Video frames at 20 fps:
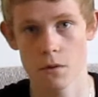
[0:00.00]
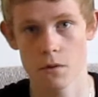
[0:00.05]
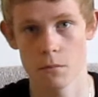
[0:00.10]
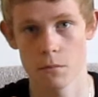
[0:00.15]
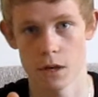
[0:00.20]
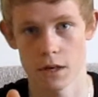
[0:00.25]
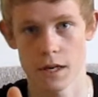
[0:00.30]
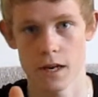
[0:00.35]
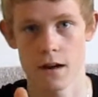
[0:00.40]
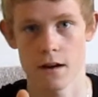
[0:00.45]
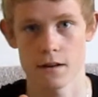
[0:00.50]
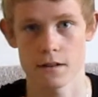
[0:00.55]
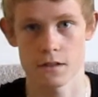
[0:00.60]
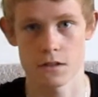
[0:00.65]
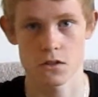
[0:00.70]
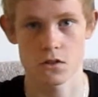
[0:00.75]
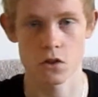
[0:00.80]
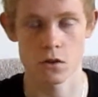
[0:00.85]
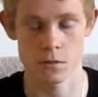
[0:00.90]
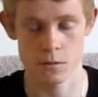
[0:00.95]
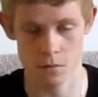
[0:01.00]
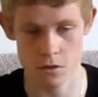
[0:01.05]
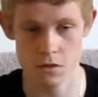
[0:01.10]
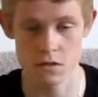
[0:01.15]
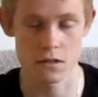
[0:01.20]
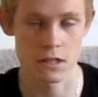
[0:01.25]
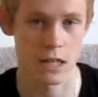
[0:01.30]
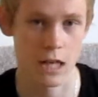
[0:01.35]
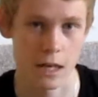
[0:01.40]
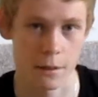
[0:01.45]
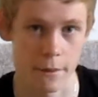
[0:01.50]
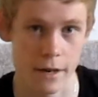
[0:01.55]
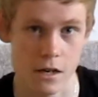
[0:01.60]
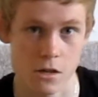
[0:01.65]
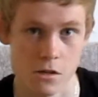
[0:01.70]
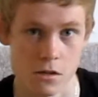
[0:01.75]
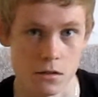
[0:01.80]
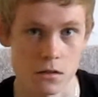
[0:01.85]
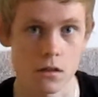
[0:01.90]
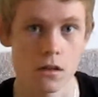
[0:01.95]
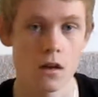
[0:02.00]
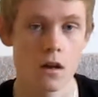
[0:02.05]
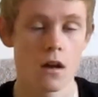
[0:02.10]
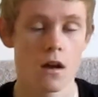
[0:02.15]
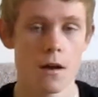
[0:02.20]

My character stops because of the animation.